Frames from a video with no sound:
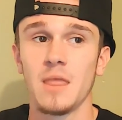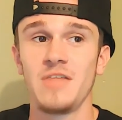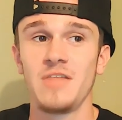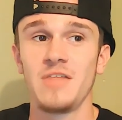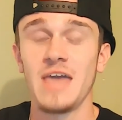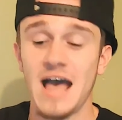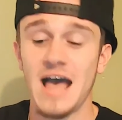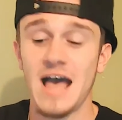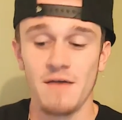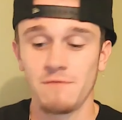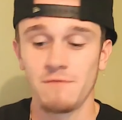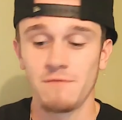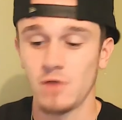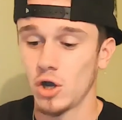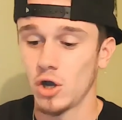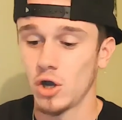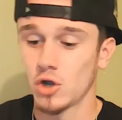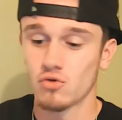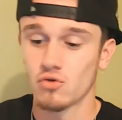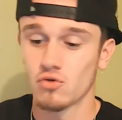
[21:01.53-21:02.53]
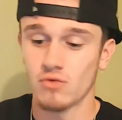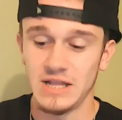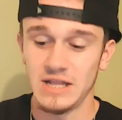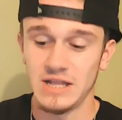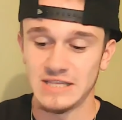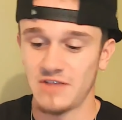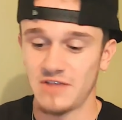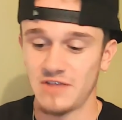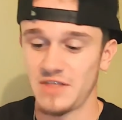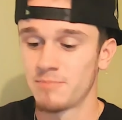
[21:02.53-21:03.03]
they have a
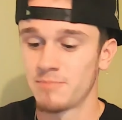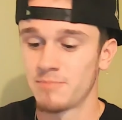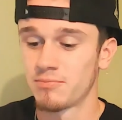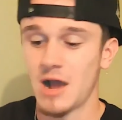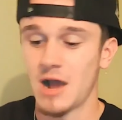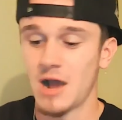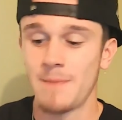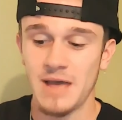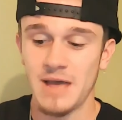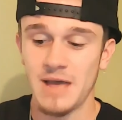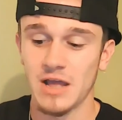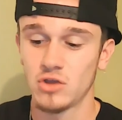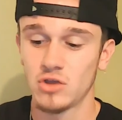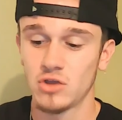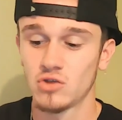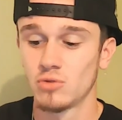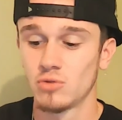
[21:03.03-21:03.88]
great time. They brought back some